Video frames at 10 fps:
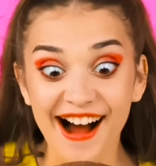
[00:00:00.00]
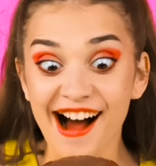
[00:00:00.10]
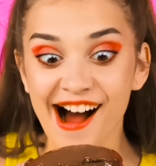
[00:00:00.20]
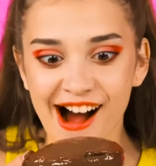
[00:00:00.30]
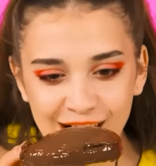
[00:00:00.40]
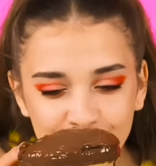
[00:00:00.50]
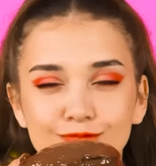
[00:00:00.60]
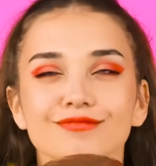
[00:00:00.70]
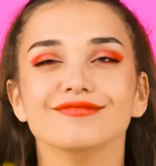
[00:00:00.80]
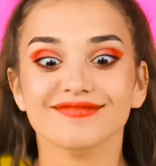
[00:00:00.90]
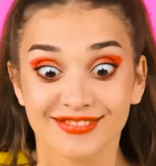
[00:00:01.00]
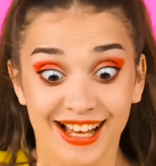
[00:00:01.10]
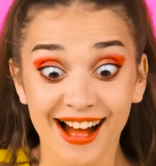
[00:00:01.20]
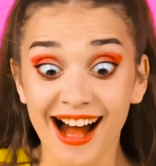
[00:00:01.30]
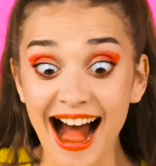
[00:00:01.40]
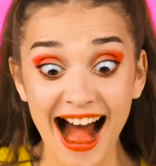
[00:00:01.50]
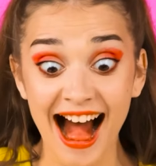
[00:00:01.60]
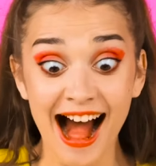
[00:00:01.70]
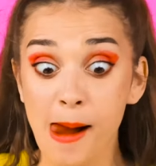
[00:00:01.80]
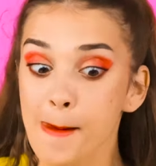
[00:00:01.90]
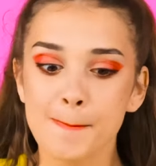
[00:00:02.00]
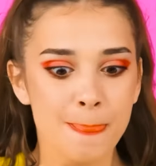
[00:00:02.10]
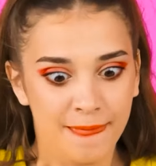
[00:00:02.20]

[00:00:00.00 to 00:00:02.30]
Looks and smells just amazing.